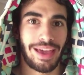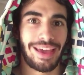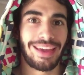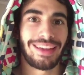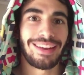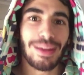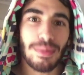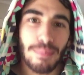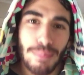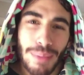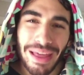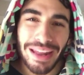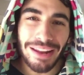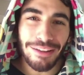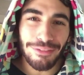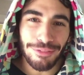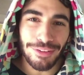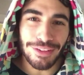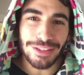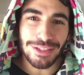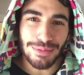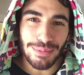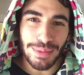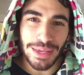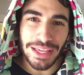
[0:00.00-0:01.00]
And it
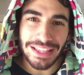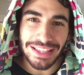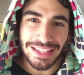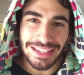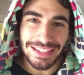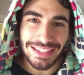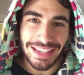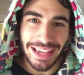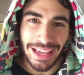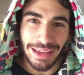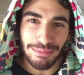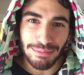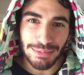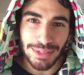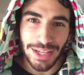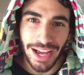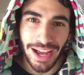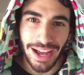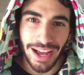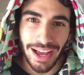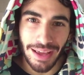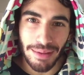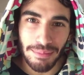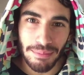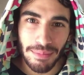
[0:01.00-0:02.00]
benefits me at the same
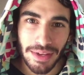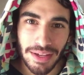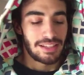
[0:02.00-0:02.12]
time.